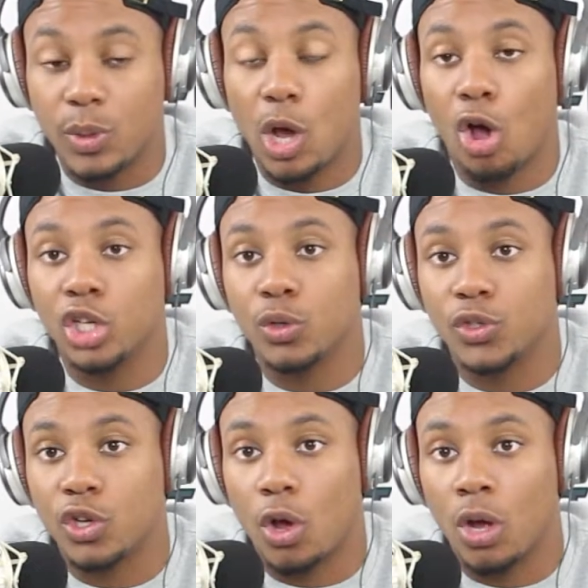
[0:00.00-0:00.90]
We also
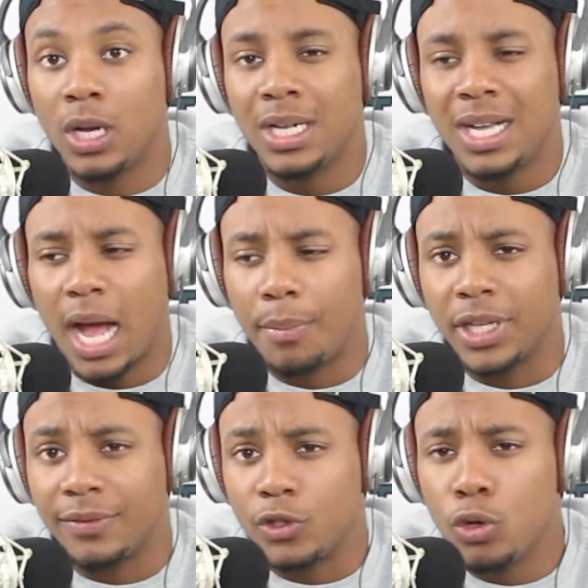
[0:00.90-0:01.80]
saw, I believe,